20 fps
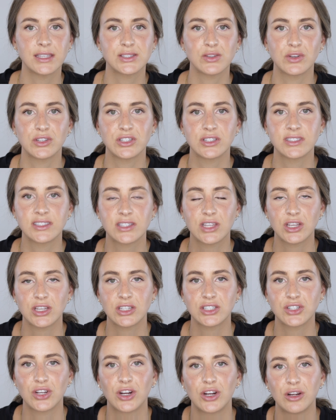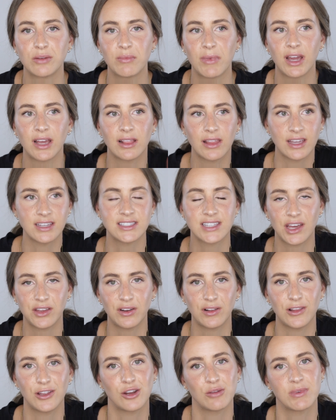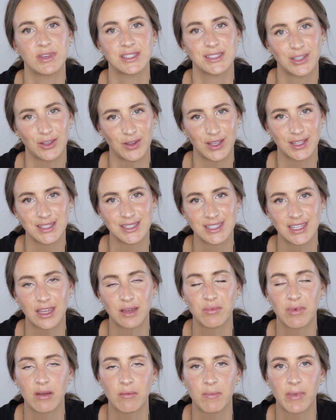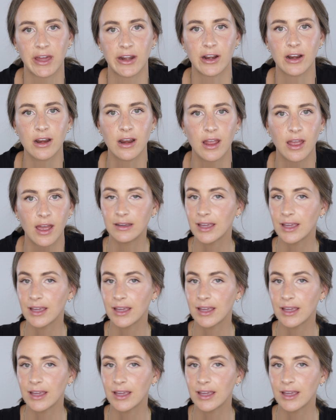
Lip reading: so I just turned my light down a little bit so you can see a bit better.